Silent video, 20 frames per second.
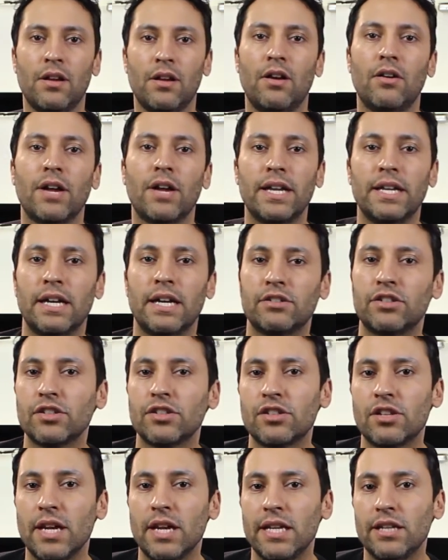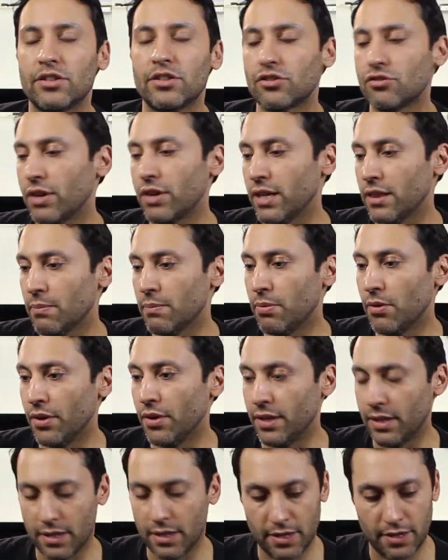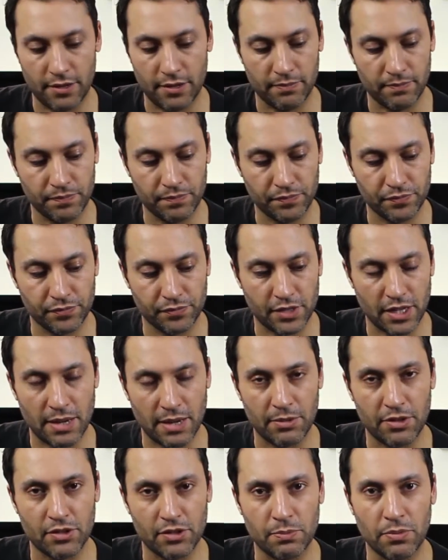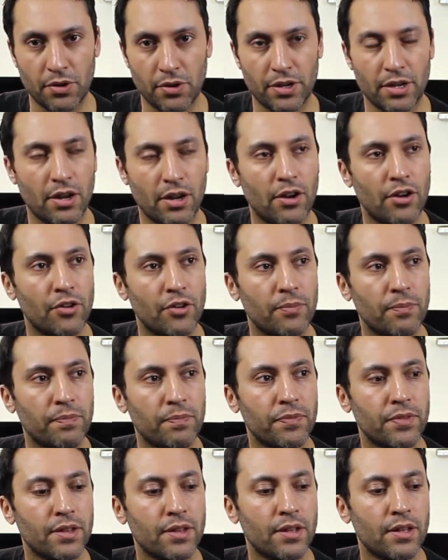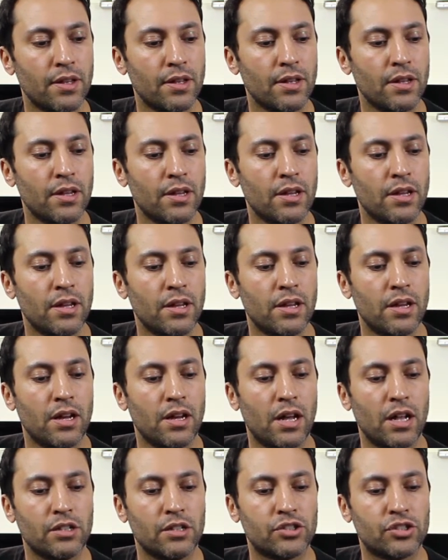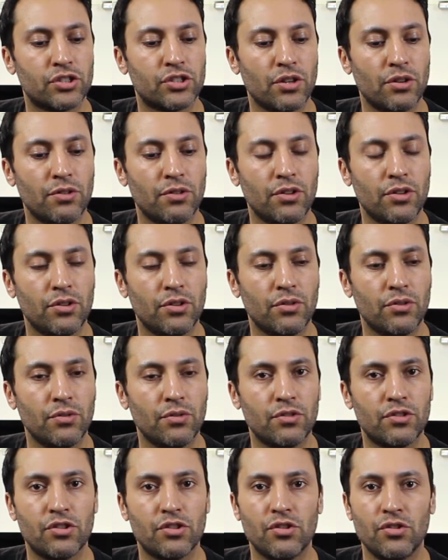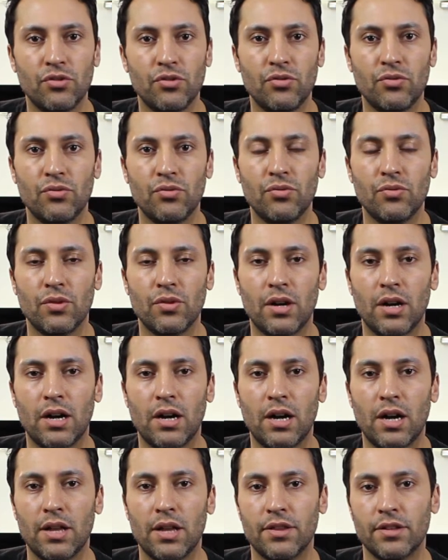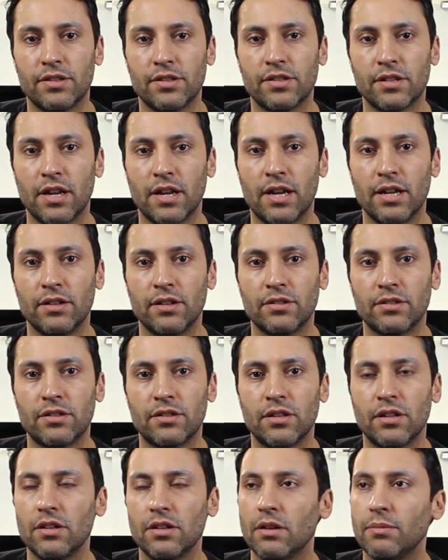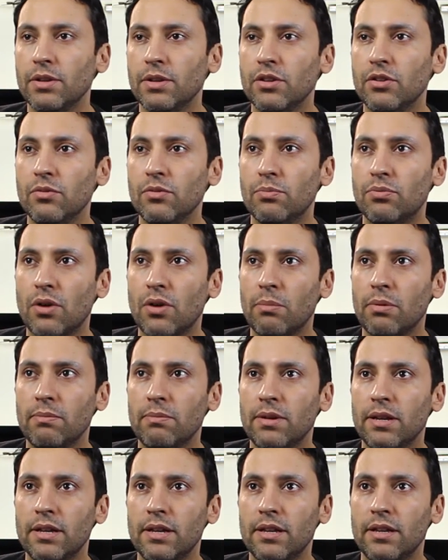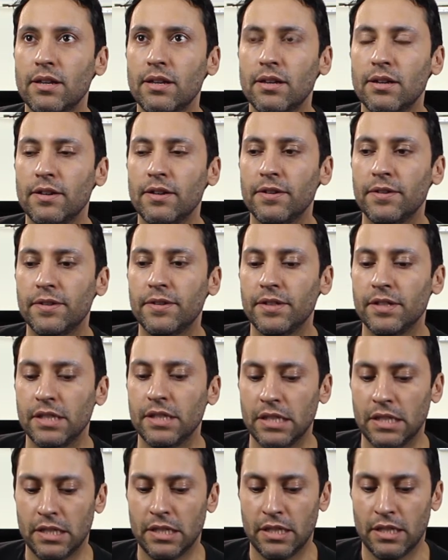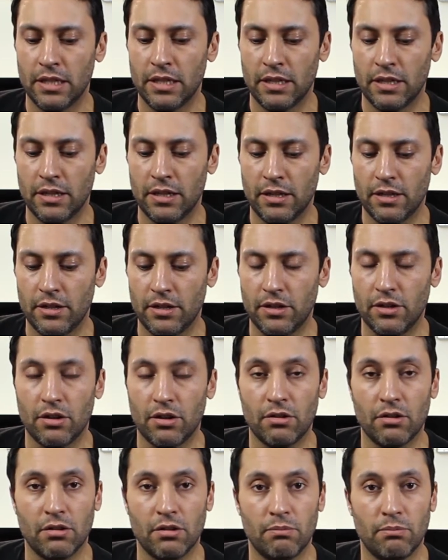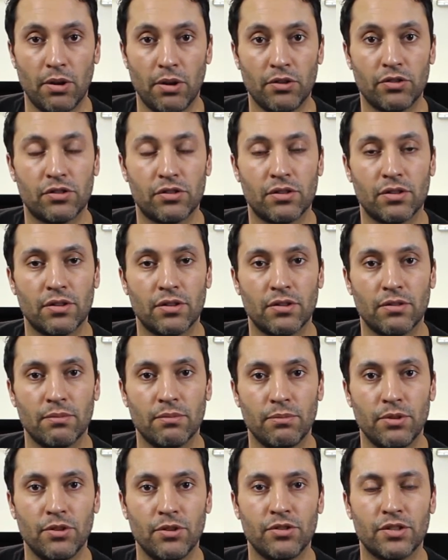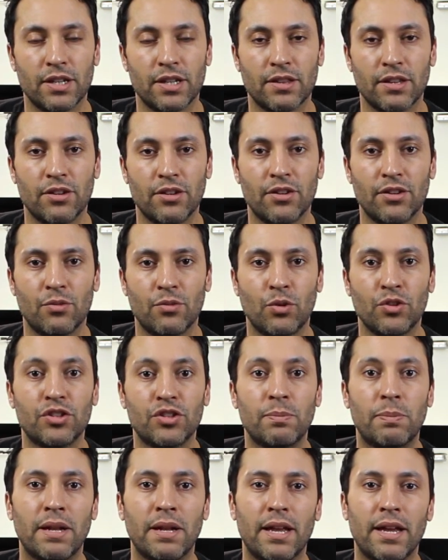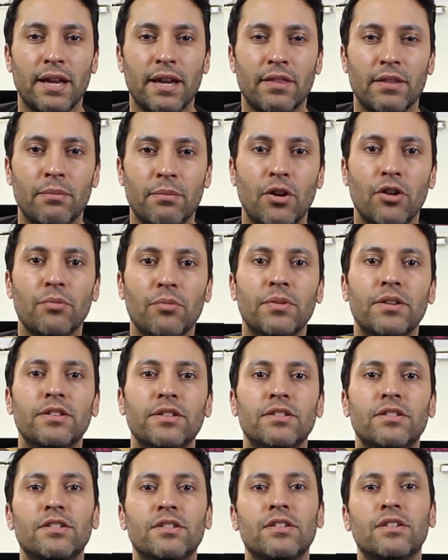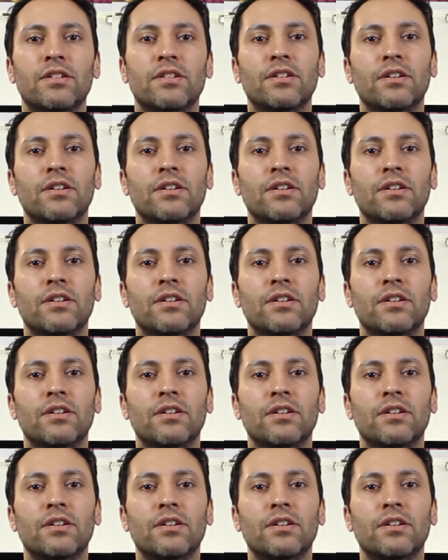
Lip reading: Okay, now just to illustrate the point here, to hammer this point home, I'll show you 2 other scales that, I mean, you probably, you know, most music that you're going to want to play at the moment,